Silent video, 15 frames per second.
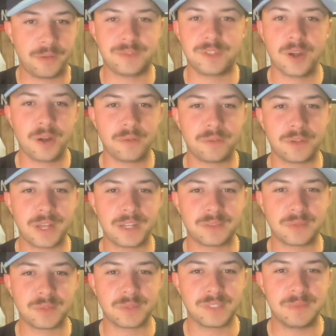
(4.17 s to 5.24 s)
I'm sorry if you
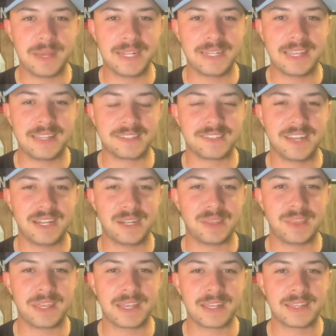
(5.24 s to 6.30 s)
guys went to bed last night
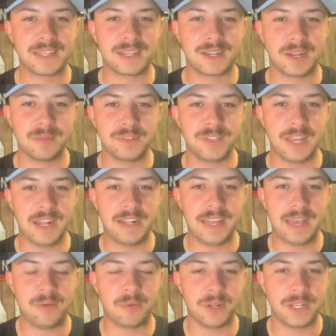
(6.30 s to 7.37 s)
thinking the Cubs had
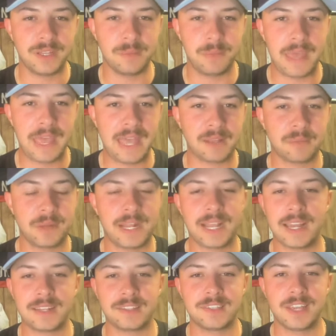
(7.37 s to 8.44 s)
that one in the bag, but I
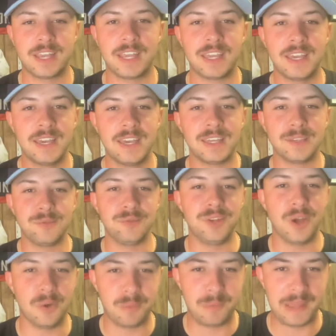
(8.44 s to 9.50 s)
got to say, you
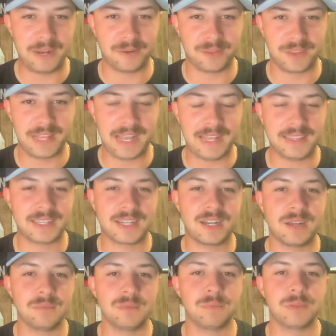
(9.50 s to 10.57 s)
know better than that. The
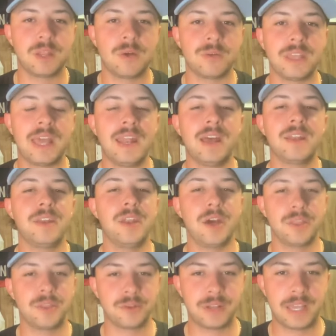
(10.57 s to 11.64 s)
Cubs blow yet
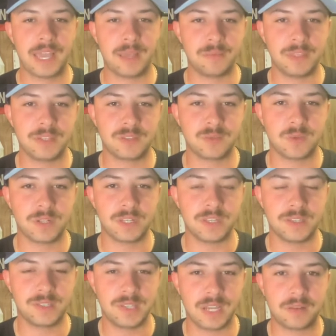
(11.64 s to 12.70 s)
another game, this one to
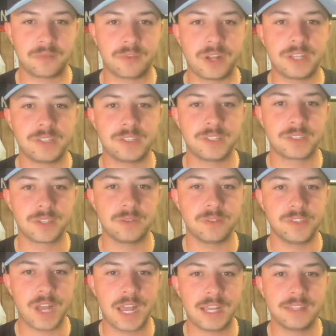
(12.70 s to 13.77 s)
the San Francisco
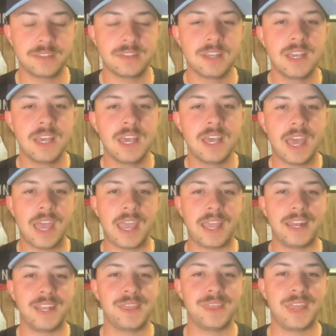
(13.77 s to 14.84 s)
Giants
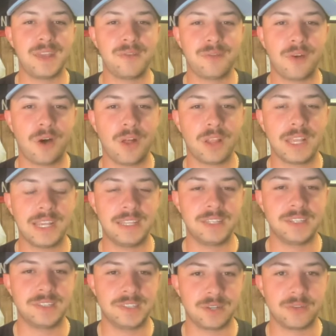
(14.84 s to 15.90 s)
and they fall in
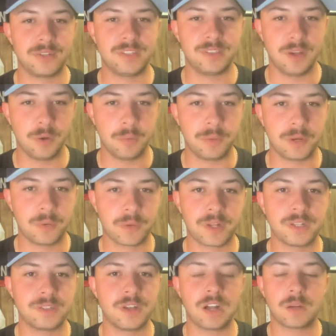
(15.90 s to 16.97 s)
the series opener. We're
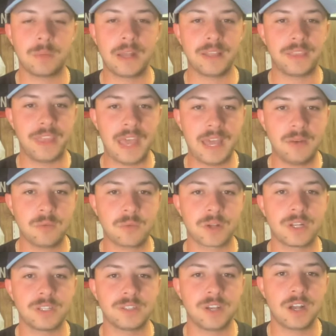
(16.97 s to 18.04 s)
going to talk about that. We're
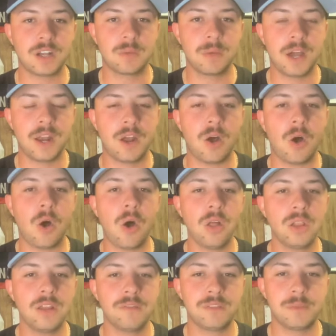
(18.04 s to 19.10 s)
going to talk about
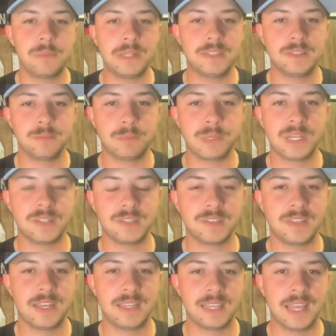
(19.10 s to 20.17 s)
all of the bits and
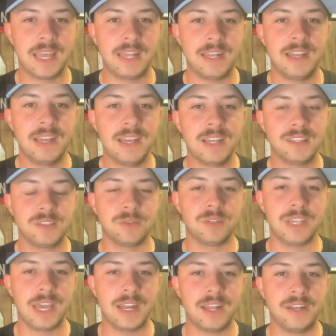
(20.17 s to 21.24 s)
pieces that led to
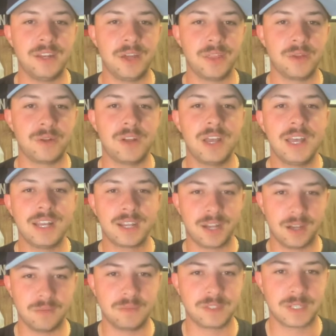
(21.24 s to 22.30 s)
yet another
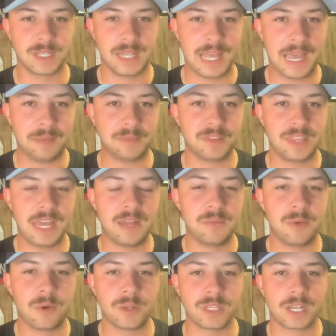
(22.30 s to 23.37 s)
Cubs collapse. That and
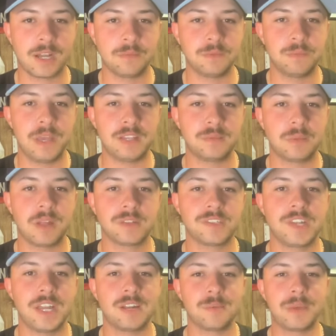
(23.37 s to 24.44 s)
more on the Cubs Baseball
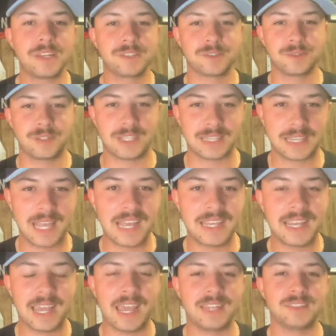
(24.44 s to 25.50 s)
channel. Make sure to
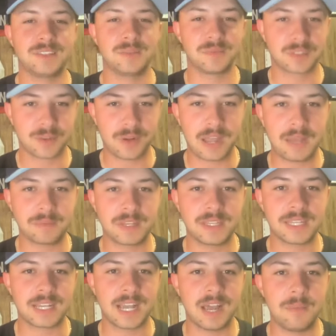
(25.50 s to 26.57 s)
like and subscribe, get
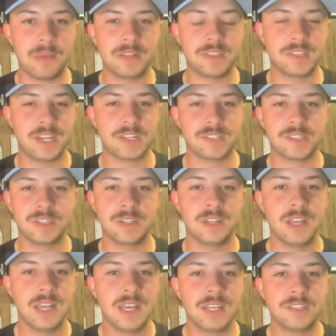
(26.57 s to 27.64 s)
in the comment section, and
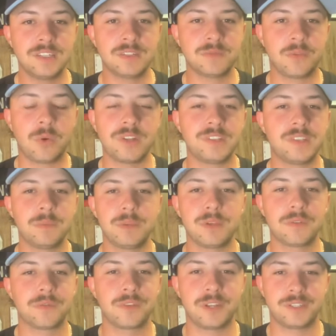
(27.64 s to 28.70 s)
just voice some of
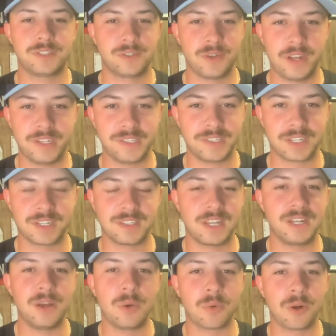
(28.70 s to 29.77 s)
your frustration because
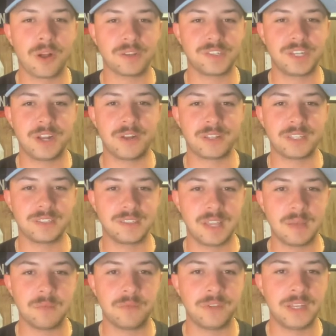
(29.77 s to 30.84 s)
I know we're all sharing the
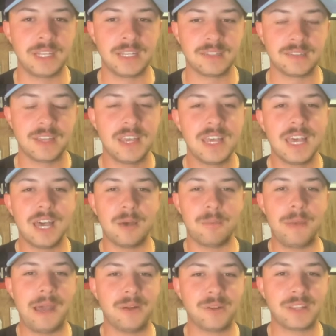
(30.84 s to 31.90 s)
same feelings
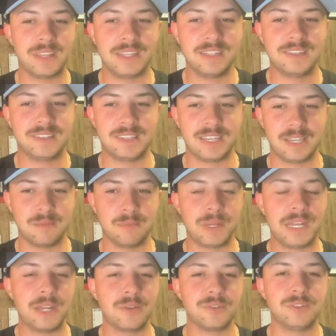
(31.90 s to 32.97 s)
about this team.
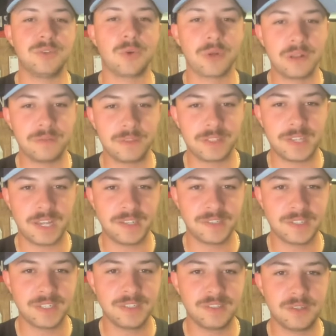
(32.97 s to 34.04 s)
But here is your
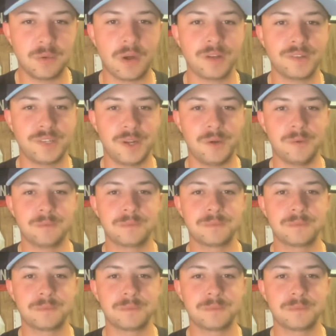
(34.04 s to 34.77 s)
invitation to our show.